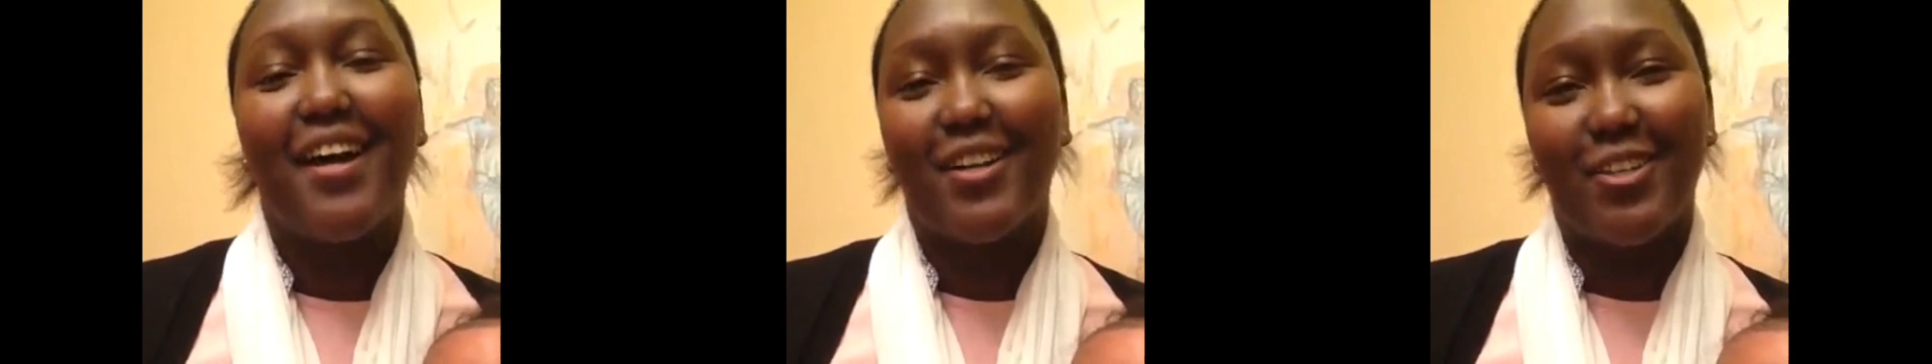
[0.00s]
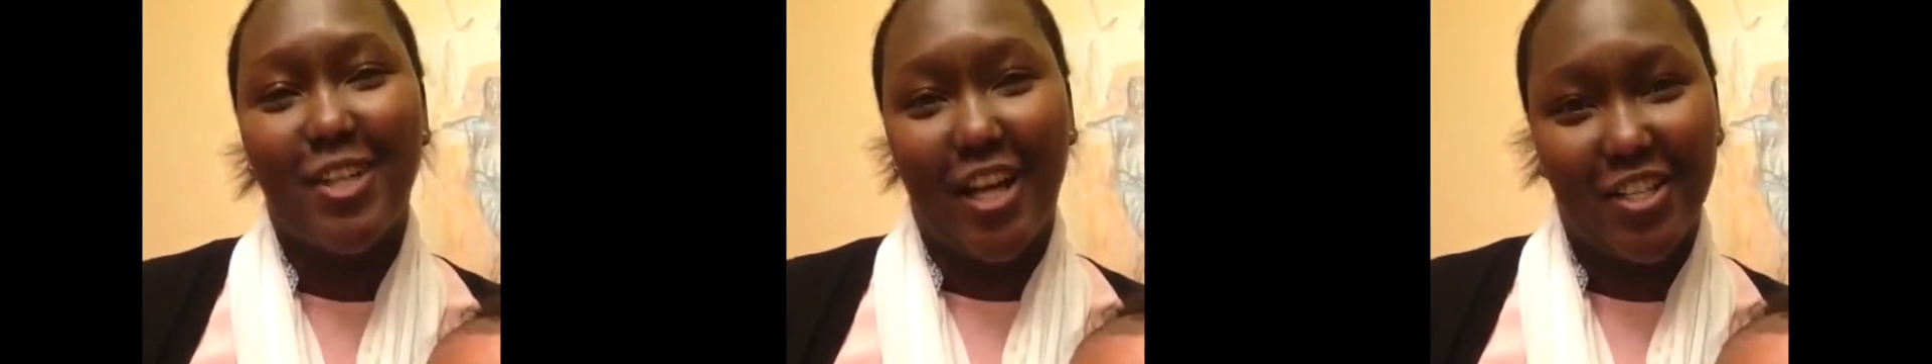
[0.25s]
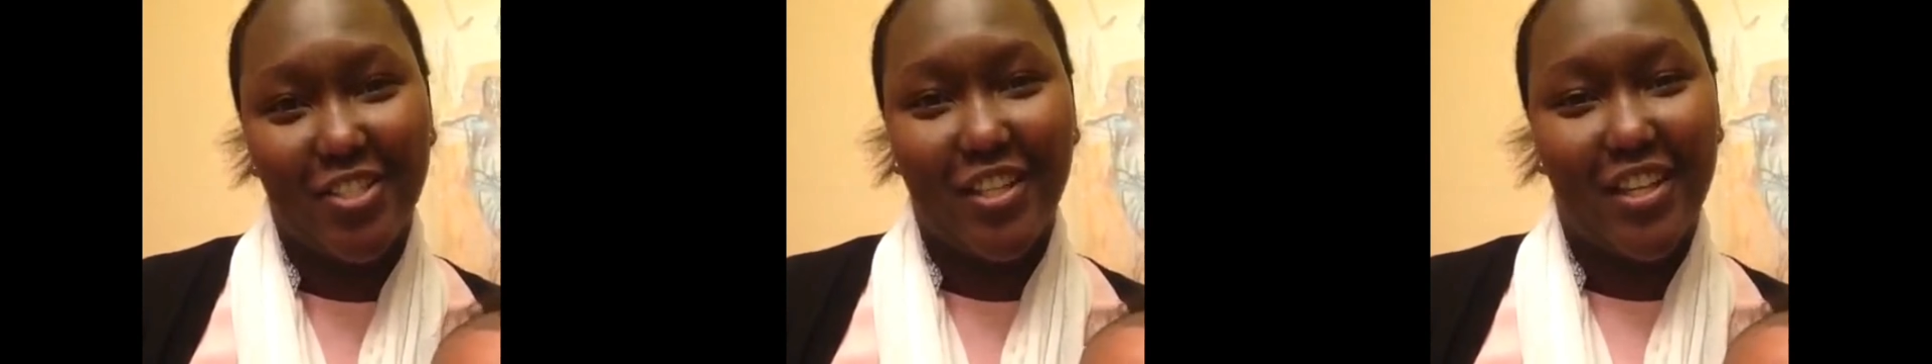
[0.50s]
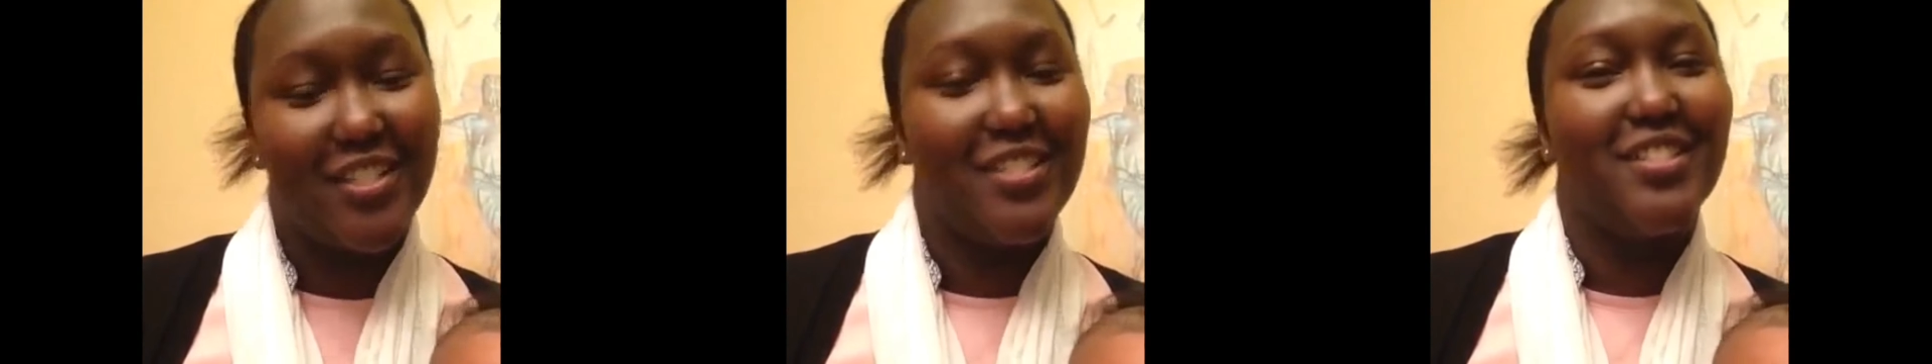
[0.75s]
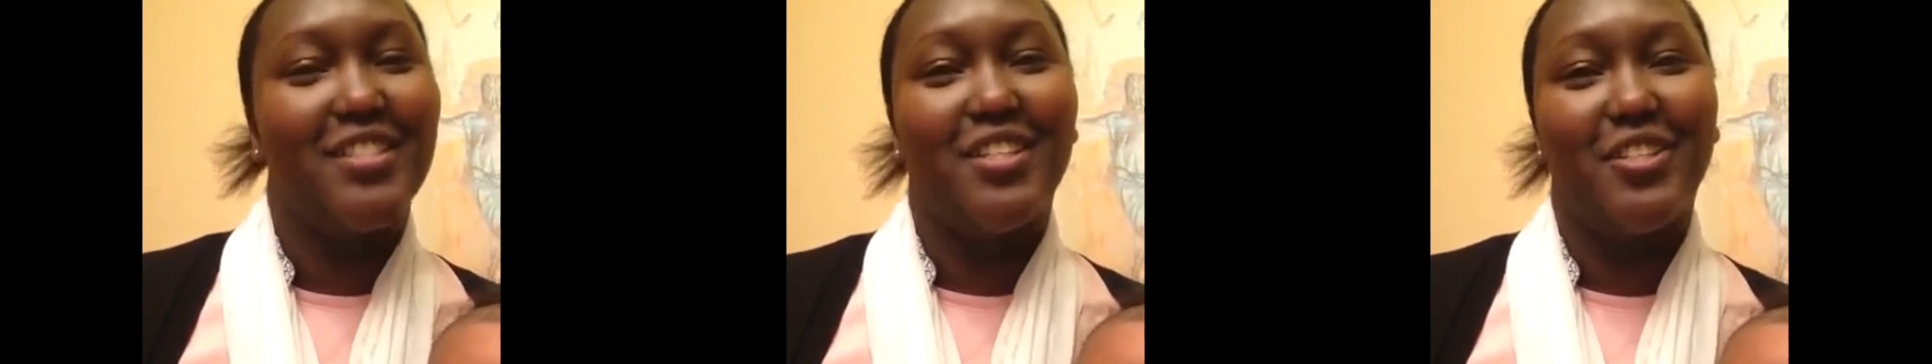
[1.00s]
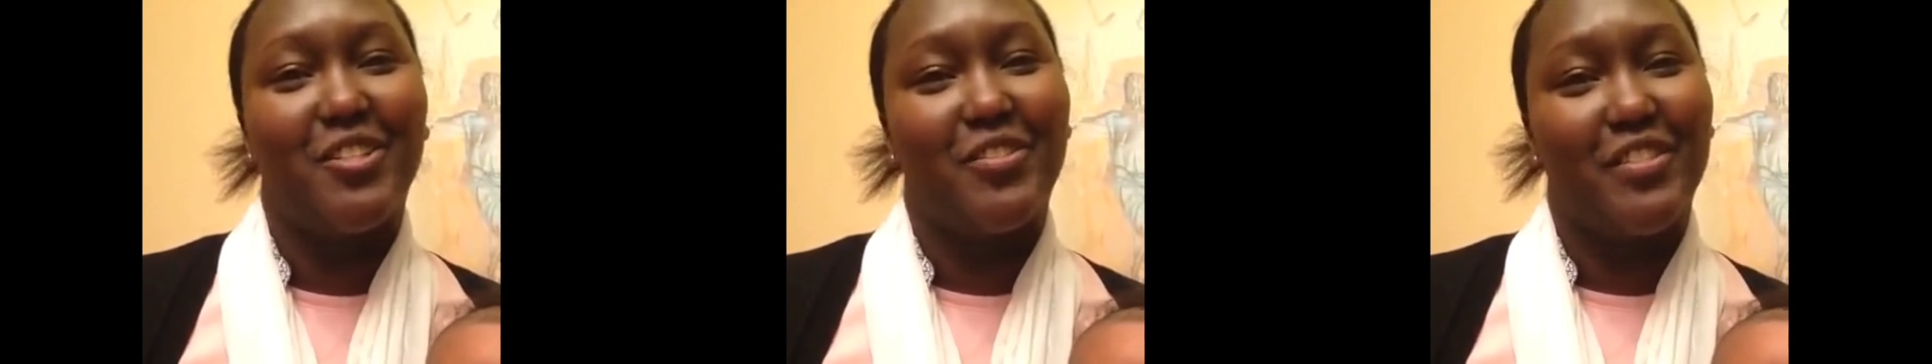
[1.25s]
Congratulations on
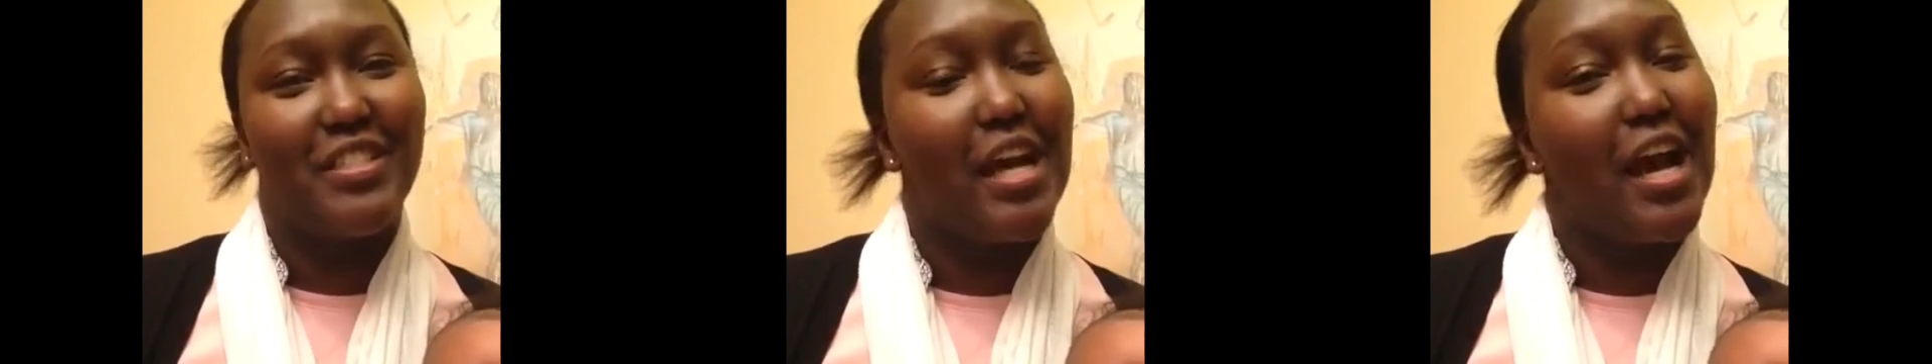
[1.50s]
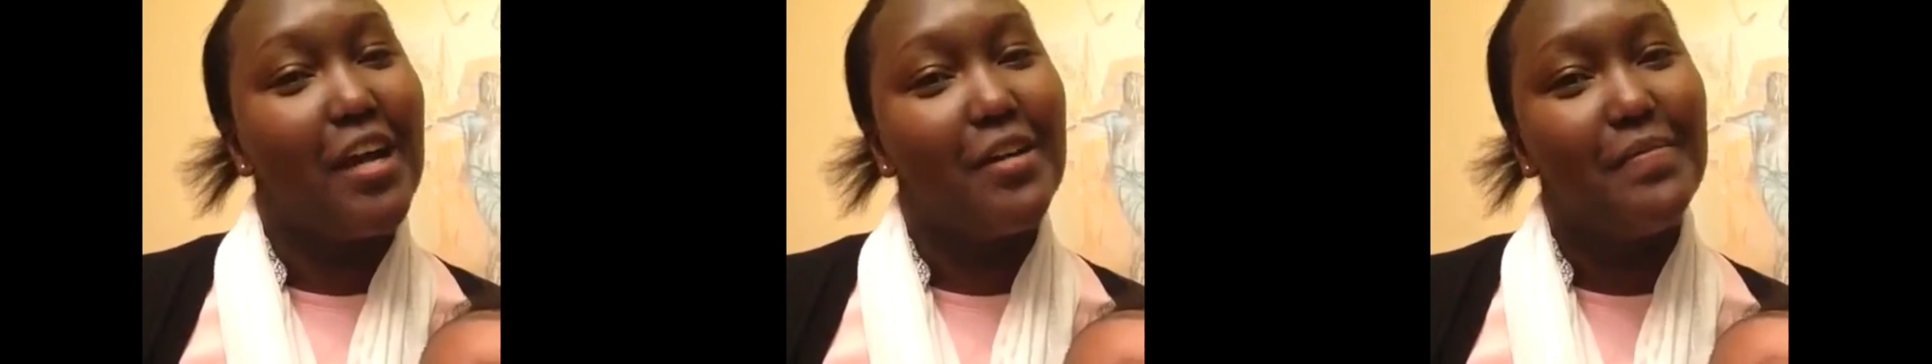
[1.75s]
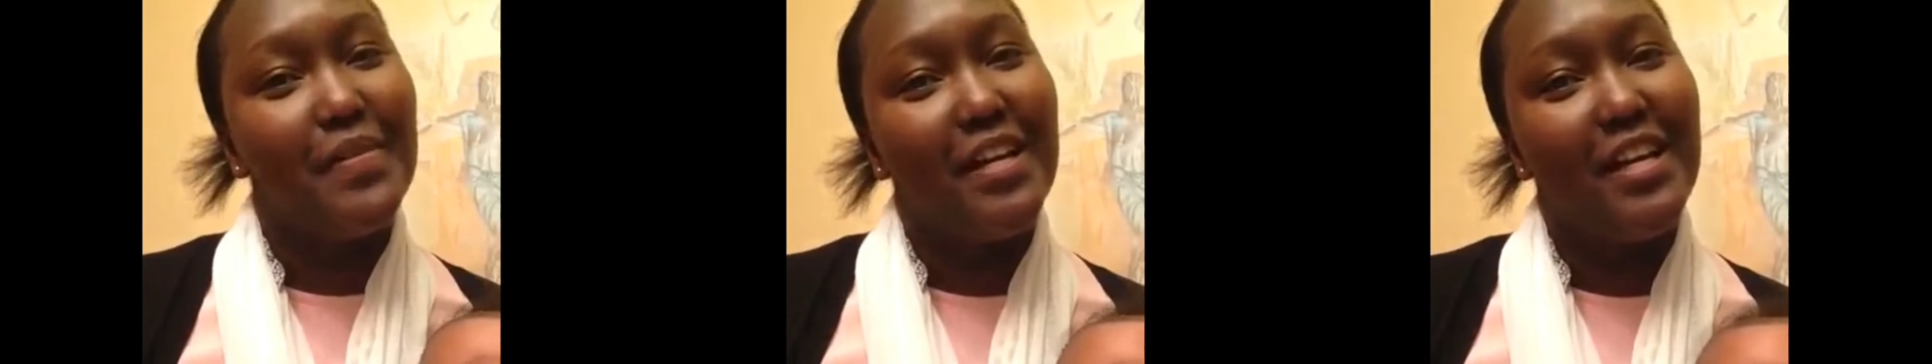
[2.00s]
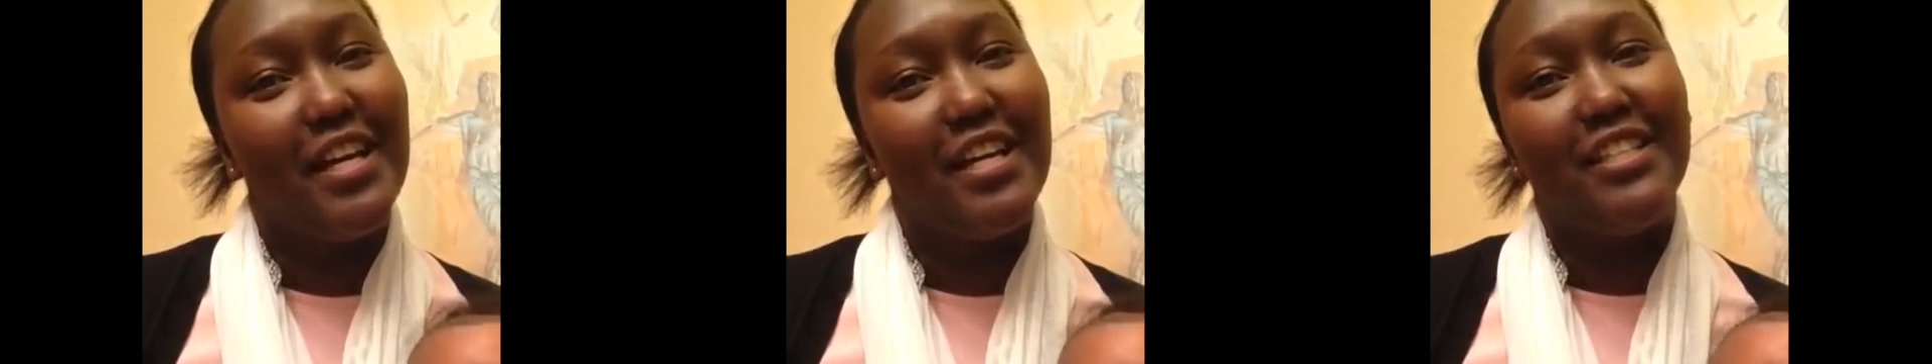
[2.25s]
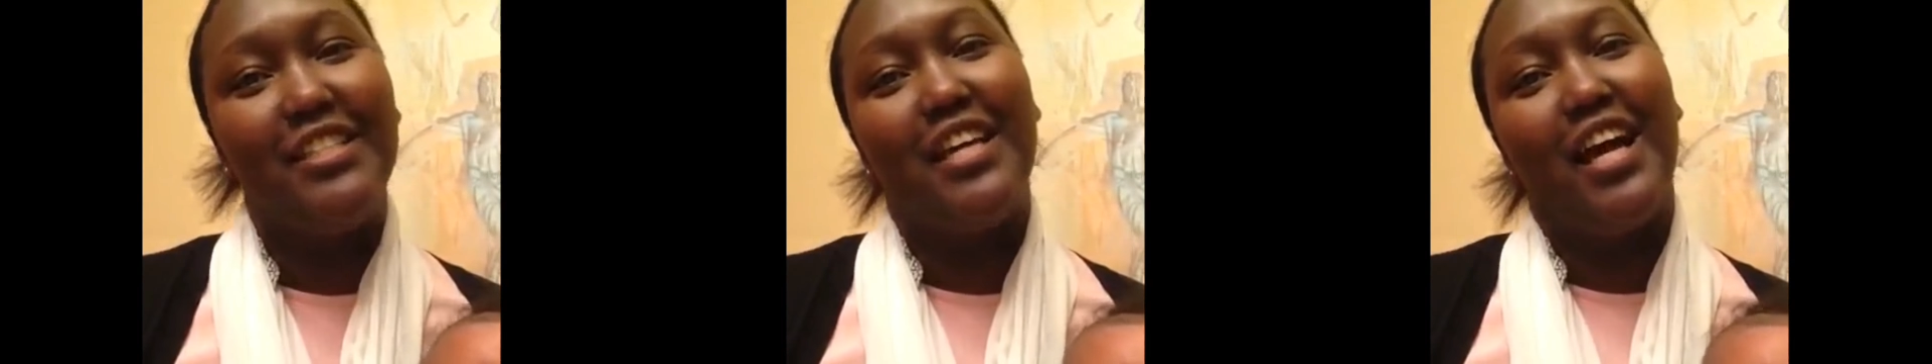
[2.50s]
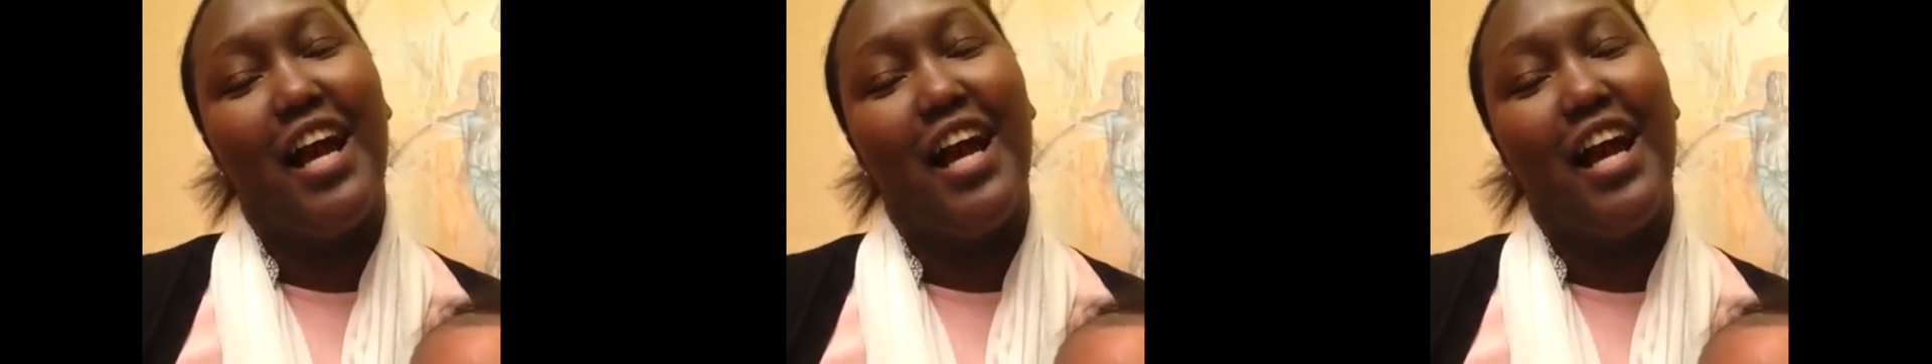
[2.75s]
your retirement.